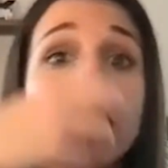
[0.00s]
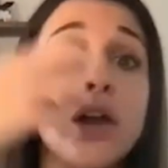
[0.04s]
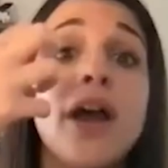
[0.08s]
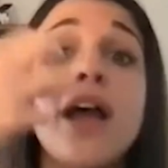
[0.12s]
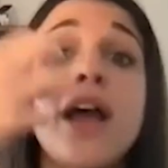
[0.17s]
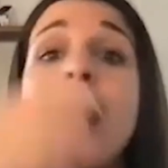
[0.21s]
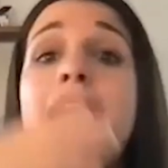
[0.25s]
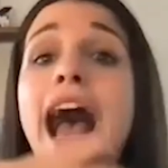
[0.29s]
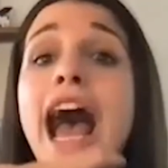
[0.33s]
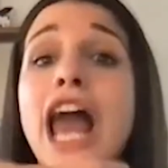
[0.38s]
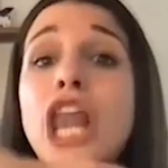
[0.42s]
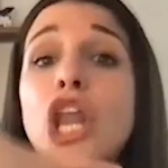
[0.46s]

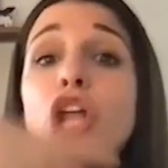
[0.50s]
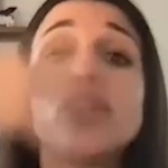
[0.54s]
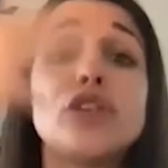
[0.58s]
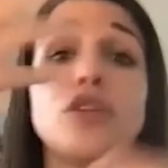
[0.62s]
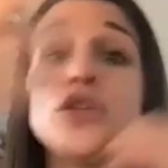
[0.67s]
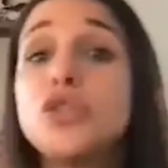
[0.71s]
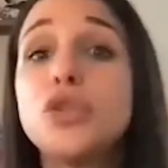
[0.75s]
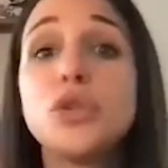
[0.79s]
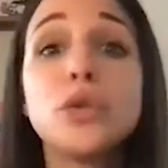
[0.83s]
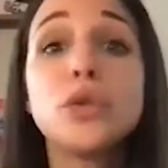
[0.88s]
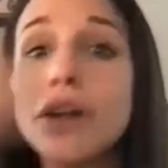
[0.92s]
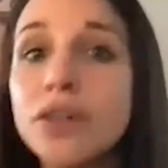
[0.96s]
a lot
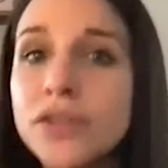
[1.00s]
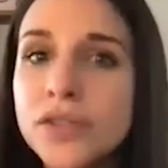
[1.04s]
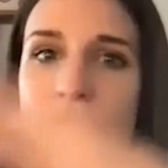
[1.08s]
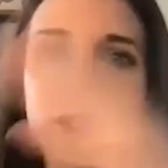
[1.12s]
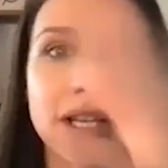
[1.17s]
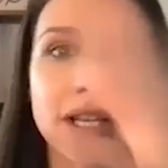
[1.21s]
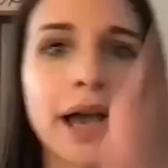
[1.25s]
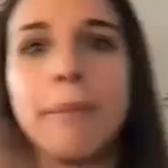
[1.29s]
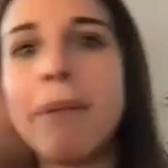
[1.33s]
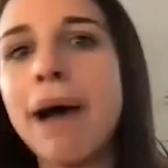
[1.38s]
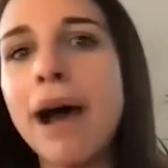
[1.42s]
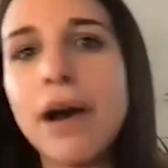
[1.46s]
of jewels
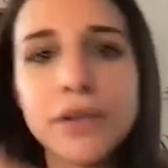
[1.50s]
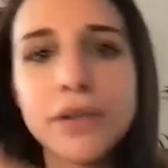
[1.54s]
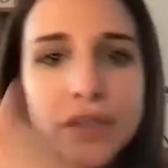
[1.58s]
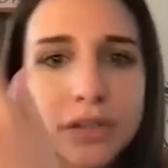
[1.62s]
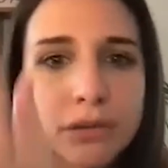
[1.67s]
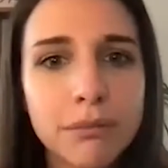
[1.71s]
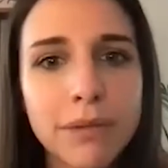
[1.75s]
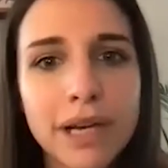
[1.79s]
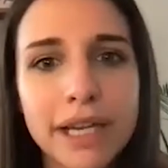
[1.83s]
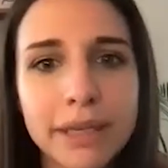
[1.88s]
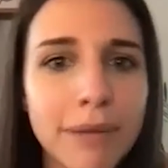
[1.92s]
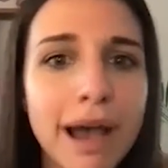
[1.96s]
come out of
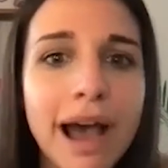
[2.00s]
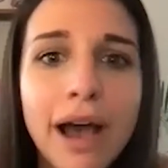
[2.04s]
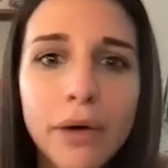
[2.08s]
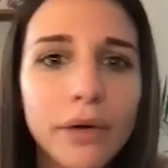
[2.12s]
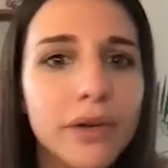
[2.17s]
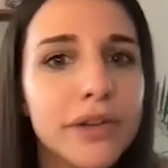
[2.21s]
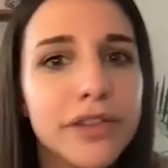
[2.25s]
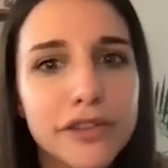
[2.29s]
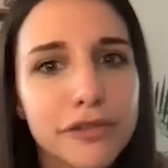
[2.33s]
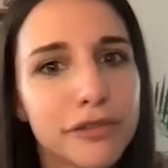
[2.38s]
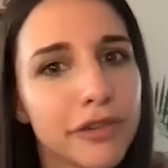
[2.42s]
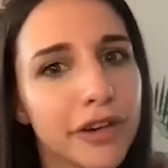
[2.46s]
my
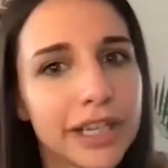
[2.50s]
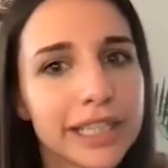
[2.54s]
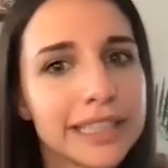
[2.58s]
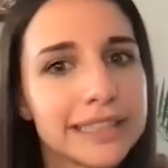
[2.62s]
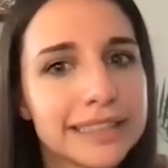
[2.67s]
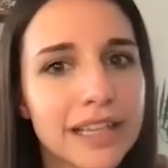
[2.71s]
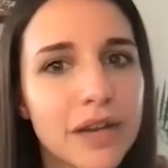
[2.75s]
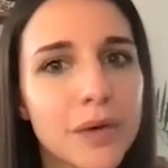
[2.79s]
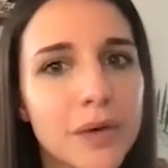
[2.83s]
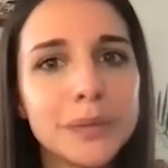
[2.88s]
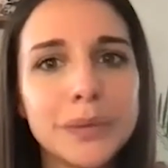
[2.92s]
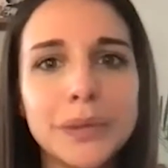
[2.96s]
mouth, for
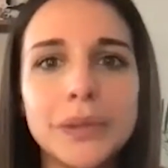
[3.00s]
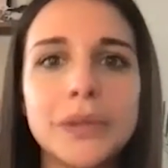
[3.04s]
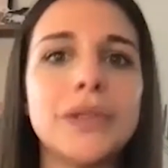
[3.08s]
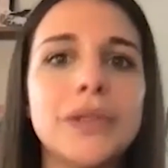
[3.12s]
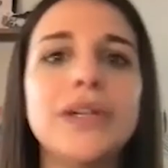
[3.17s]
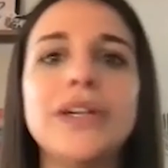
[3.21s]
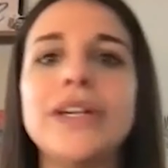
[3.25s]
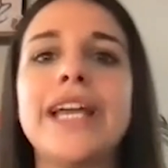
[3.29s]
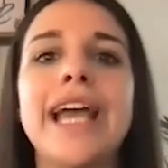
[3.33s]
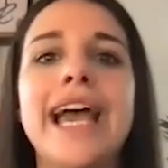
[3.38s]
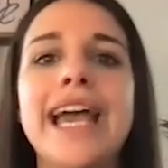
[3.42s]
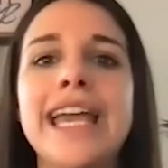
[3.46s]
example,
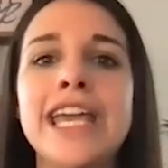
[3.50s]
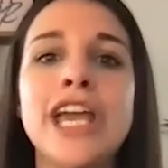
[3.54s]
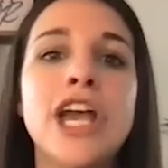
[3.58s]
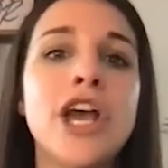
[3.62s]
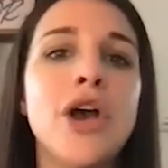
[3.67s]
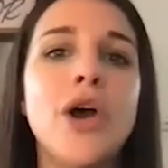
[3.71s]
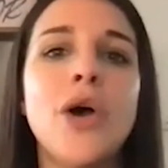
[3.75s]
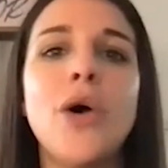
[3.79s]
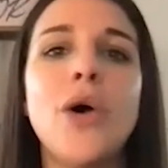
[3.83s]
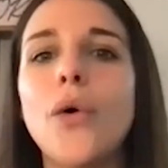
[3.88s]
okay?